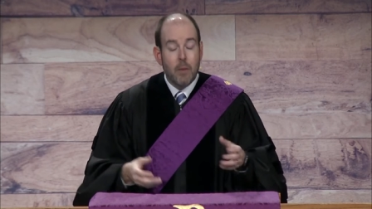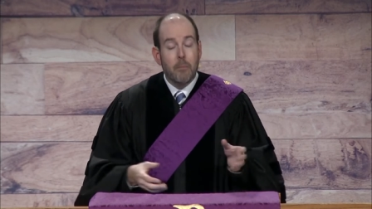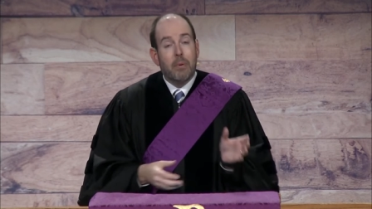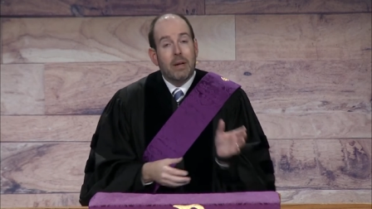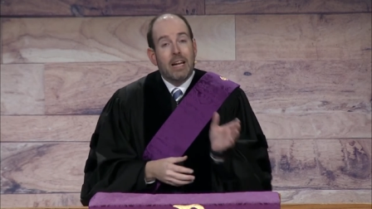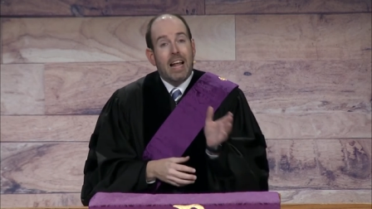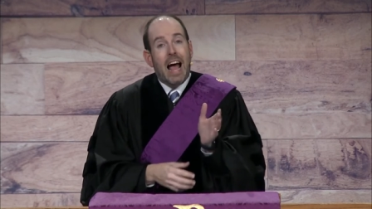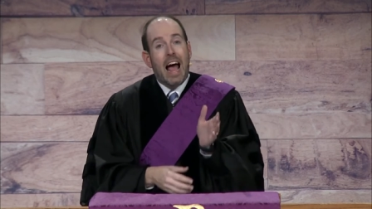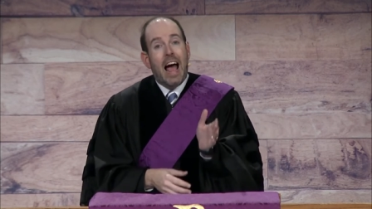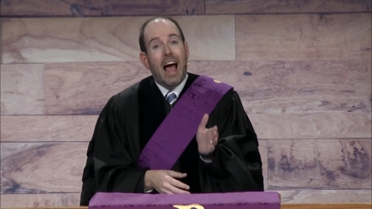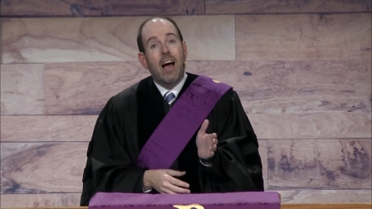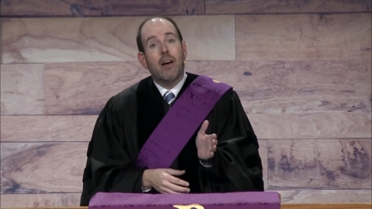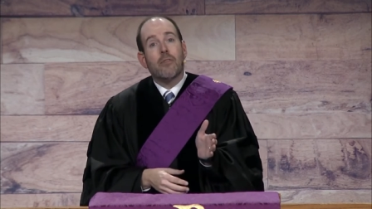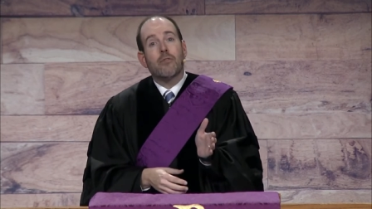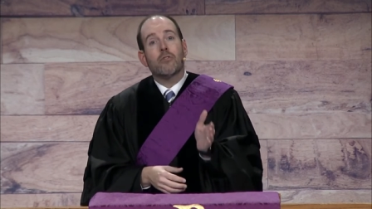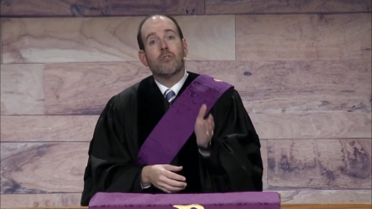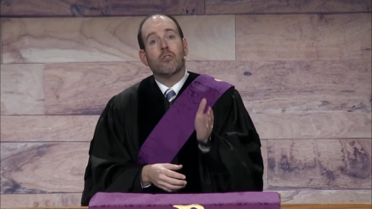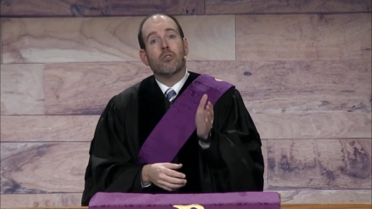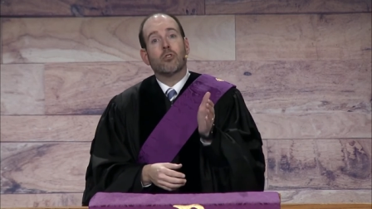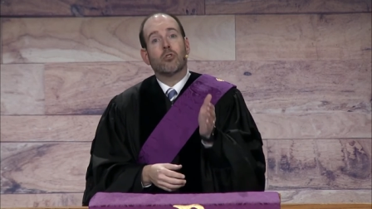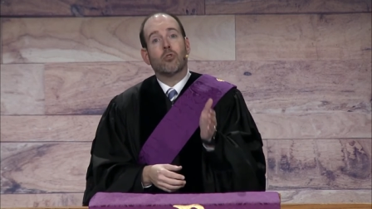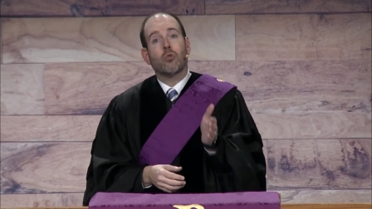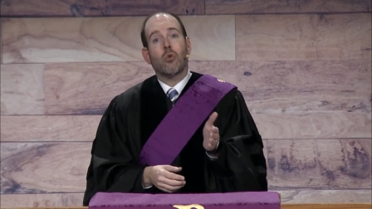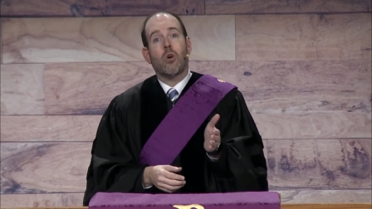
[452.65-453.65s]
But
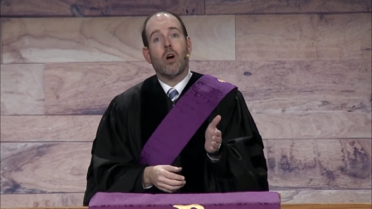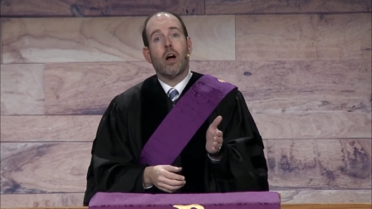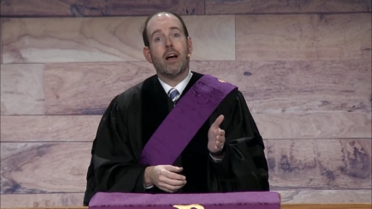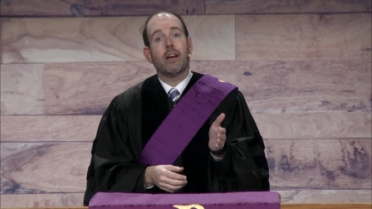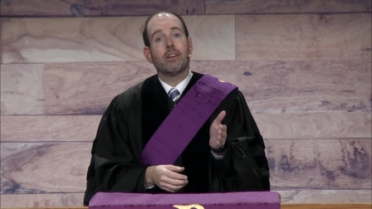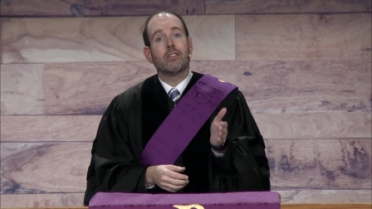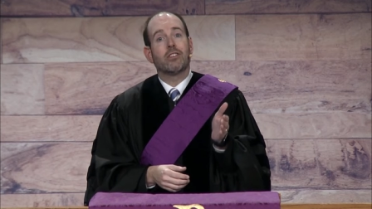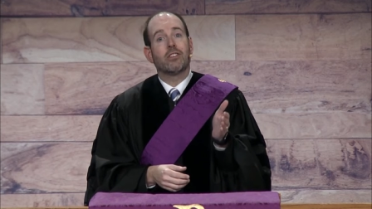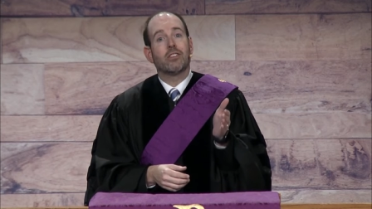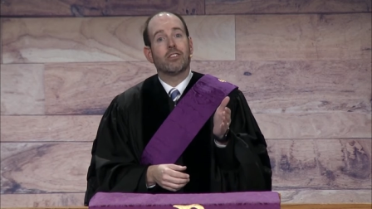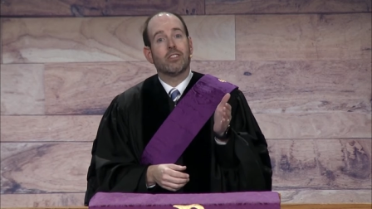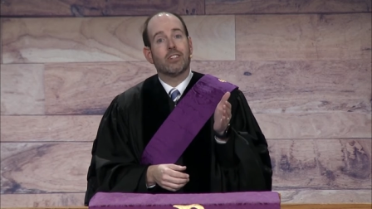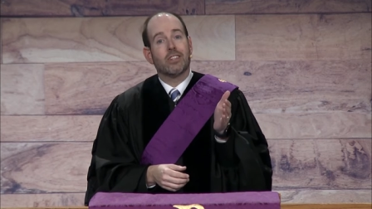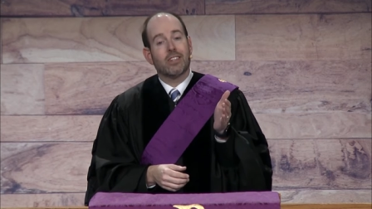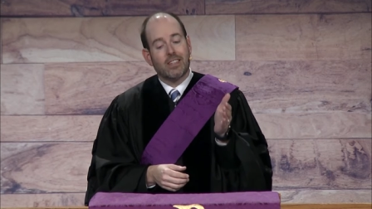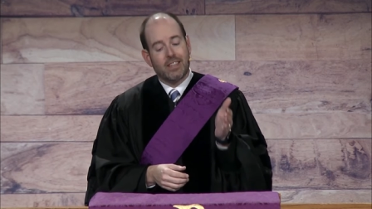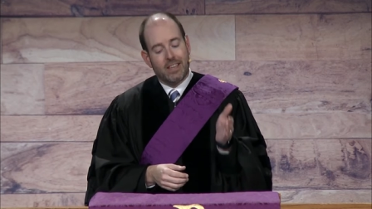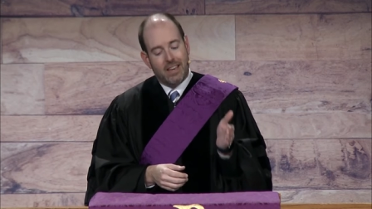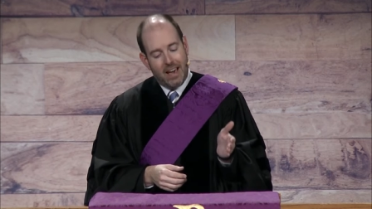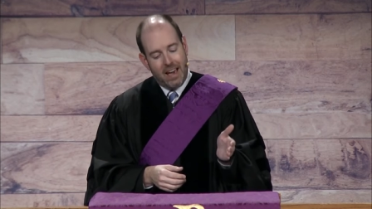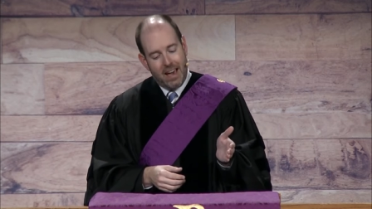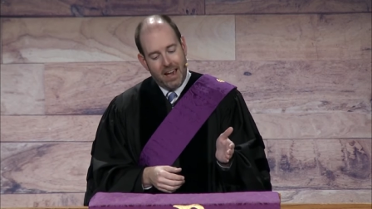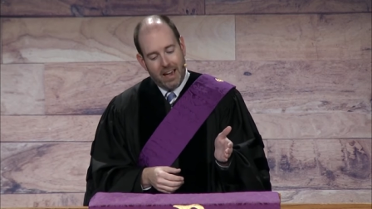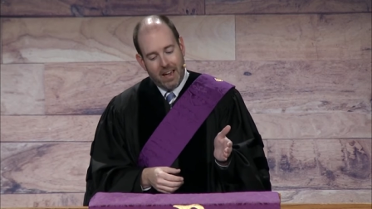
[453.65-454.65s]
after Christ
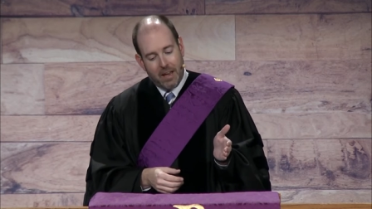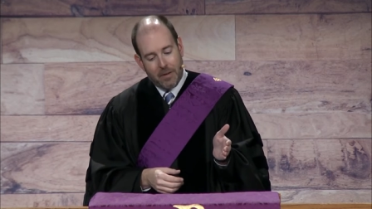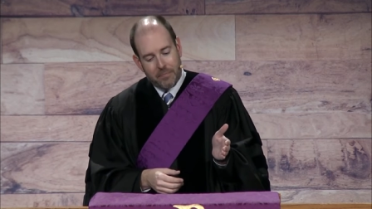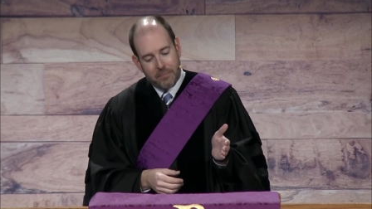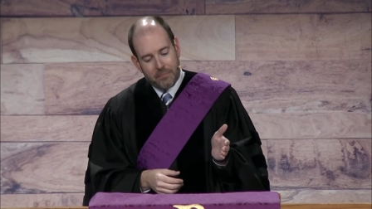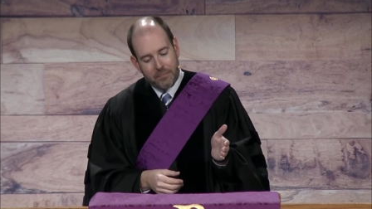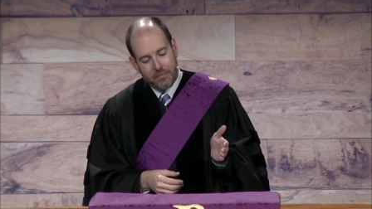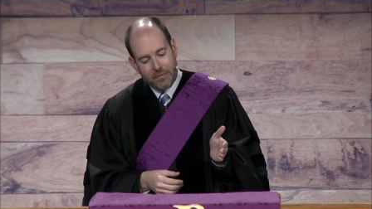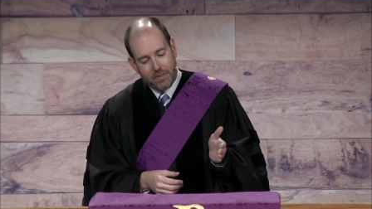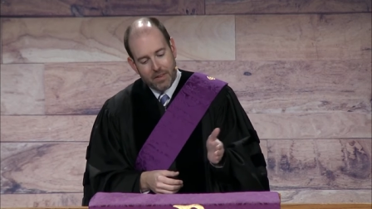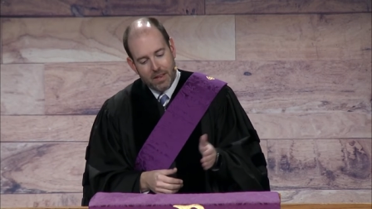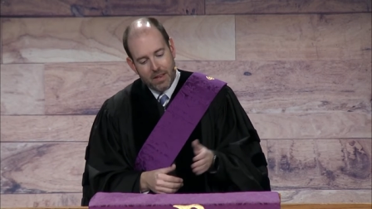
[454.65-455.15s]
came,